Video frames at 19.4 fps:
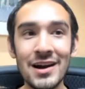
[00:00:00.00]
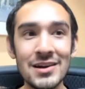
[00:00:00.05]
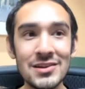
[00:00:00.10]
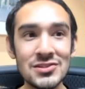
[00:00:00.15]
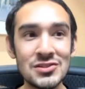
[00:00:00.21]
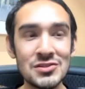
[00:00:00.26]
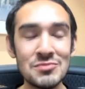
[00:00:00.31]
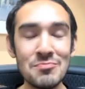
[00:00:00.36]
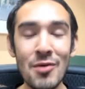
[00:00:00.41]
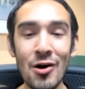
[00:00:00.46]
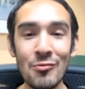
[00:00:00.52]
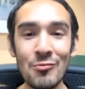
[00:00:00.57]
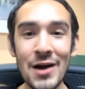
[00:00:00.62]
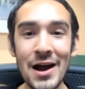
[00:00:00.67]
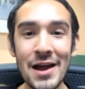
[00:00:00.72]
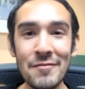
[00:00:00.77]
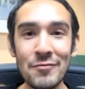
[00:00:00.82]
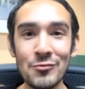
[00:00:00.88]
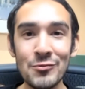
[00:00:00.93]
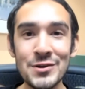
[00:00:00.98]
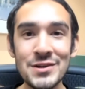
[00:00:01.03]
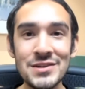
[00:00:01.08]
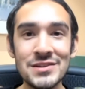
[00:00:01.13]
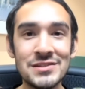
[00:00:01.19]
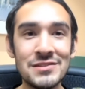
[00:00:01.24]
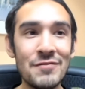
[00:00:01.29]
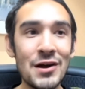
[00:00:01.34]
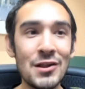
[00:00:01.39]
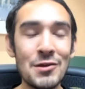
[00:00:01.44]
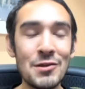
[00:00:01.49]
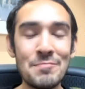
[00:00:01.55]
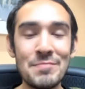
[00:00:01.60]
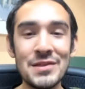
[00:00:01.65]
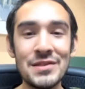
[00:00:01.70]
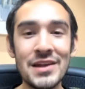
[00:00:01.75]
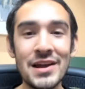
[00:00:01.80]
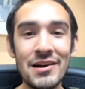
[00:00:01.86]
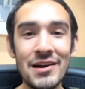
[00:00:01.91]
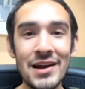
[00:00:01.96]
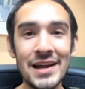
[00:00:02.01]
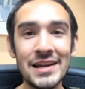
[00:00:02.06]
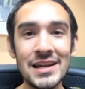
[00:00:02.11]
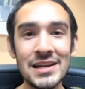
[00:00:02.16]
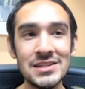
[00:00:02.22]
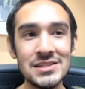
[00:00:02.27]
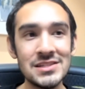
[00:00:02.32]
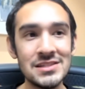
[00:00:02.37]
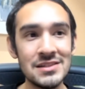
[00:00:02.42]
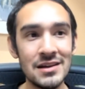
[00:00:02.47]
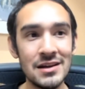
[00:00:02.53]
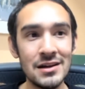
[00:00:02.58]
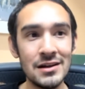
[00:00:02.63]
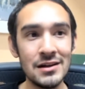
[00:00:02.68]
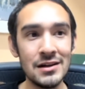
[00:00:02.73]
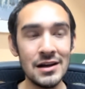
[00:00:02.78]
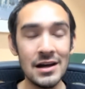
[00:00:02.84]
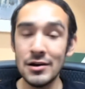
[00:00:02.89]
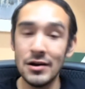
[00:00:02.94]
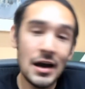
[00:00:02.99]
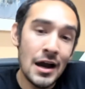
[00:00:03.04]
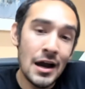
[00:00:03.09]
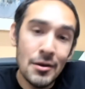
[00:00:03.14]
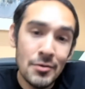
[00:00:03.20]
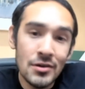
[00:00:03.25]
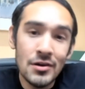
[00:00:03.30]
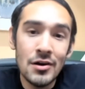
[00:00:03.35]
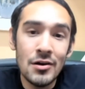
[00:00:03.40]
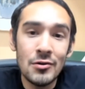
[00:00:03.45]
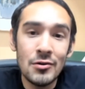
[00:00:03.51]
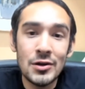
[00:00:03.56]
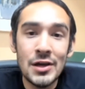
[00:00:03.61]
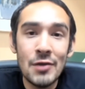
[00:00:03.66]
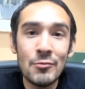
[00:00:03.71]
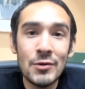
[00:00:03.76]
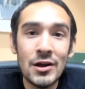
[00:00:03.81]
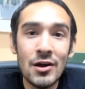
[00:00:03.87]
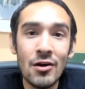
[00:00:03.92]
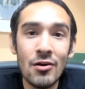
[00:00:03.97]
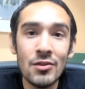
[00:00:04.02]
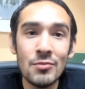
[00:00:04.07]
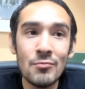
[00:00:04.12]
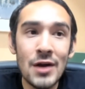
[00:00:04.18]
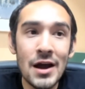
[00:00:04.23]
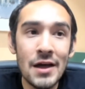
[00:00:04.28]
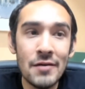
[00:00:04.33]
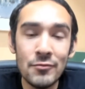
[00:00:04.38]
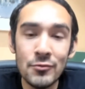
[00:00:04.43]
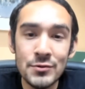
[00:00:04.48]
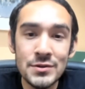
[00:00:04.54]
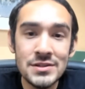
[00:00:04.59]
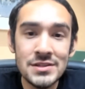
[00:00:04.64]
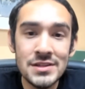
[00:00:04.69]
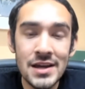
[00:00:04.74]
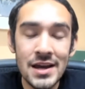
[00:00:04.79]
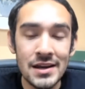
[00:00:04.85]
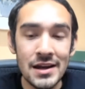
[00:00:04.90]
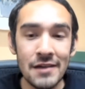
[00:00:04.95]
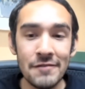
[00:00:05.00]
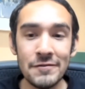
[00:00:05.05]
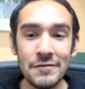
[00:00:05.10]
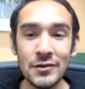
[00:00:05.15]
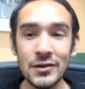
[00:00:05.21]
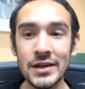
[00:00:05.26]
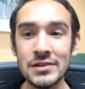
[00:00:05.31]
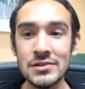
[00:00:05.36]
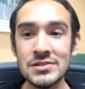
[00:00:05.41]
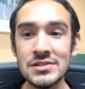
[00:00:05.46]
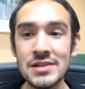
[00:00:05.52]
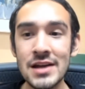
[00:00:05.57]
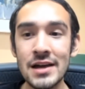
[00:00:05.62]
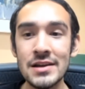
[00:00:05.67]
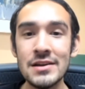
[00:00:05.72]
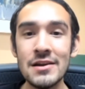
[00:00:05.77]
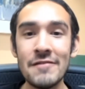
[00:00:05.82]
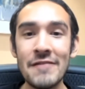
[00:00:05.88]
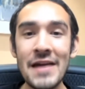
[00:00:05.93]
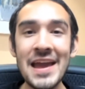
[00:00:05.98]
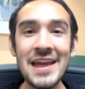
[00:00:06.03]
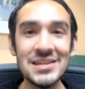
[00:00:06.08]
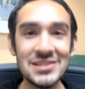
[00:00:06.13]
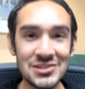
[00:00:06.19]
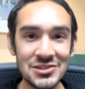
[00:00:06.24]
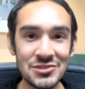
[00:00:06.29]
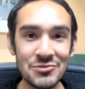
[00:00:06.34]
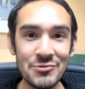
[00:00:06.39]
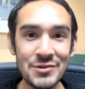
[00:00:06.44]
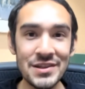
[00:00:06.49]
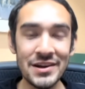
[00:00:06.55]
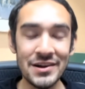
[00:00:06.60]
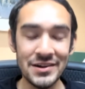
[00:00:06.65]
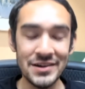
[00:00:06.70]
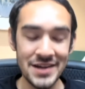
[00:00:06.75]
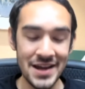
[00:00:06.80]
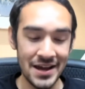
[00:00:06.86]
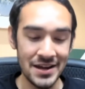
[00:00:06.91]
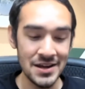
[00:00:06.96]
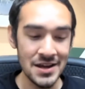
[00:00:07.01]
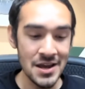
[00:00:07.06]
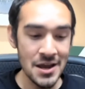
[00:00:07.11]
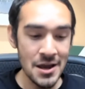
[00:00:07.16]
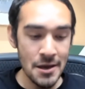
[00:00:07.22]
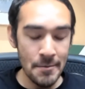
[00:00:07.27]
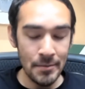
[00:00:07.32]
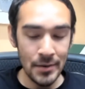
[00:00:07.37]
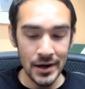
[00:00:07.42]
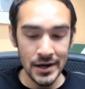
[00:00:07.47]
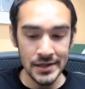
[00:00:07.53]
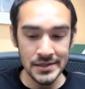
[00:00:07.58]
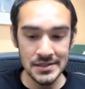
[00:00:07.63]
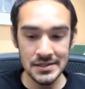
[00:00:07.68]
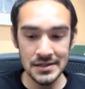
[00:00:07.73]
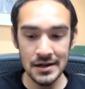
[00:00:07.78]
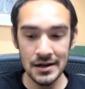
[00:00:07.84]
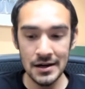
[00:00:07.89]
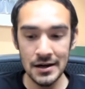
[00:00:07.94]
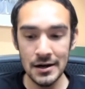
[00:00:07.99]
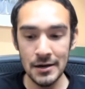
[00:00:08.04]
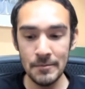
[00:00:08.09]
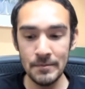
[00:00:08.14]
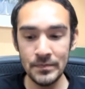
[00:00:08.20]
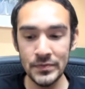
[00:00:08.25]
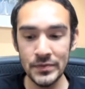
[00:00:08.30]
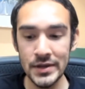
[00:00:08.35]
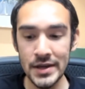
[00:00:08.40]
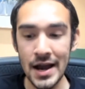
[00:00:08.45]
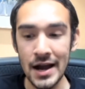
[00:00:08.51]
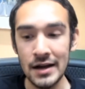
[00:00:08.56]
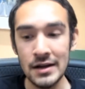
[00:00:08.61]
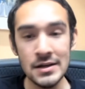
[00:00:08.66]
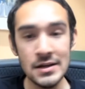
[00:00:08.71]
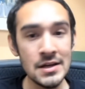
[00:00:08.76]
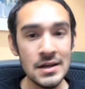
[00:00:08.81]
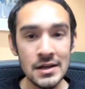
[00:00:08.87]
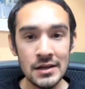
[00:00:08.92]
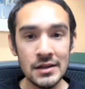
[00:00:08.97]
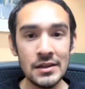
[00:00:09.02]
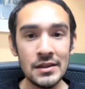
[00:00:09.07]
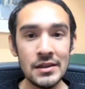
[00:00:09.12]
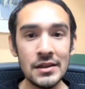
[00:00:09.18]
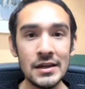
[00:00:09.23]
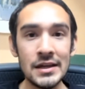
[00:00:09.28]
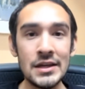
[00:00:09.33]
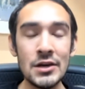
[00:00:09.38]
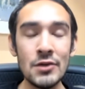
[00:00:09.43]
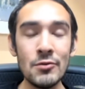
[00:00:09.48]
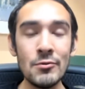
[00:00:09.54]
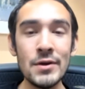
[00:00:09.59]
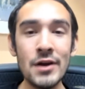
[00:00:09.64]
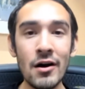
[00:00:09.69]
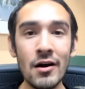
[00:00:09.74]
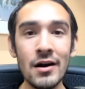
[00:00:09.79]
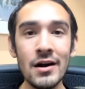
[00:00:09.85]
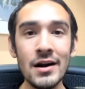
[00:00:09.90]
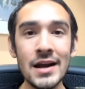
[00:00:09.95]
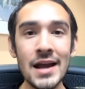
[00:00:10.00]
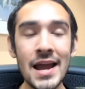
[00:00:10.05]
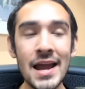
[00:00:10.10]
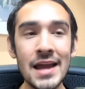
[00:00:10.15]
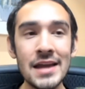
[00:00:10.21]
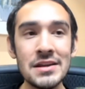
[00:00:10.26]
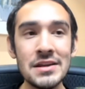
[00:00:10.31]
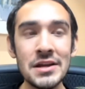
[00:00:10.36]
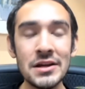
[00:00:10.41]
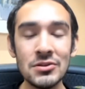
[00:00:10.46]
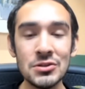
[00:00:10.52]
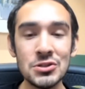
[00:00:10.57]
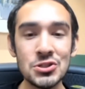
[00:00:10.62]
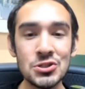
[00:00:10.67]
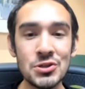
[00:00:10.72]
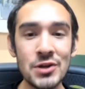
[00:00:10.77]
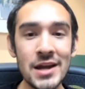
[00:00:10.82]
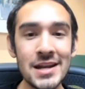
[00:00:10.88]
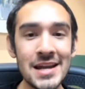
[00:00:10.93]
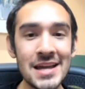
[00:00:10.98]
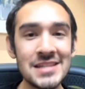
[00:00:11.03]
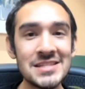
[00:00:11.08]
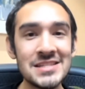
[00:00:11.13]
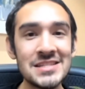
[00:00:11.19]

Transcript: small rivalries developing there, I guess. I don't know. Can we call them rivalries yet? I feel like there's not enough history there yet. But yeah, here we are, and Nicholas Tran and